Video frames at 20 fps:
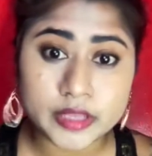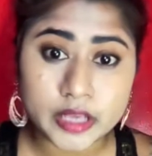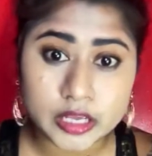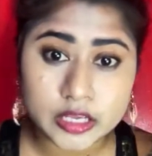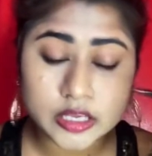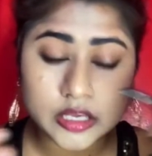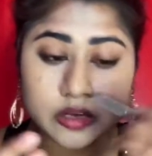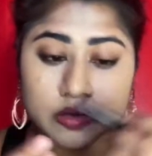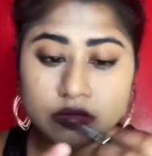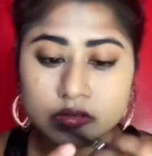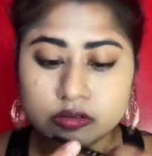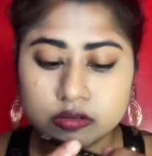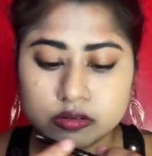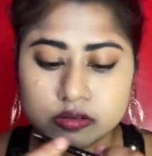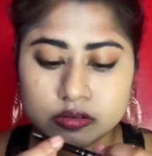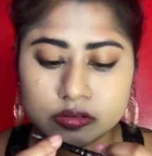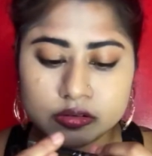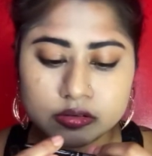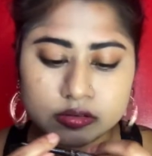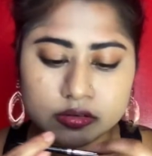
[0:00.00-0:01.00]

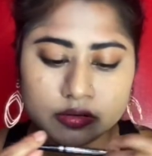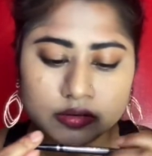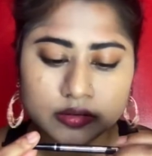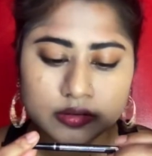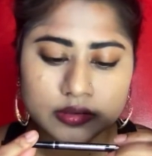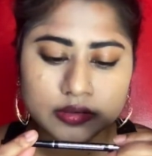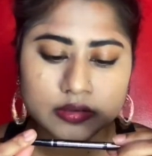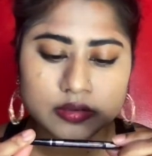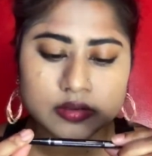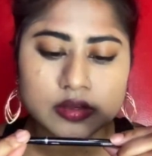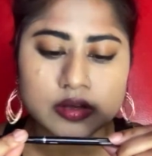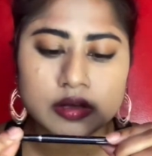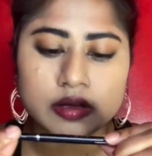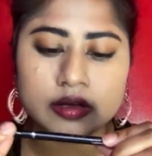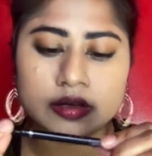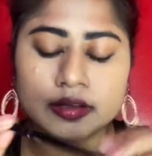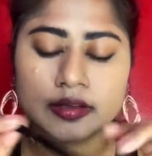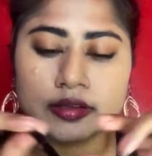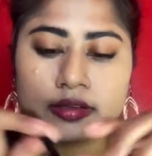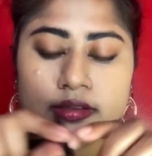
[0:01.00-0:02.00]
use
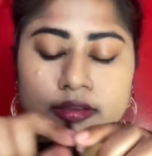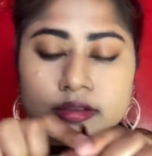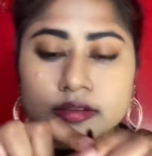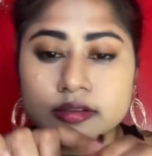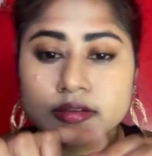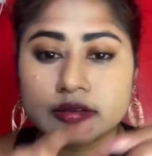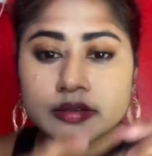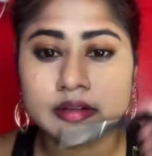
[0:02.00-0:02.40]
this.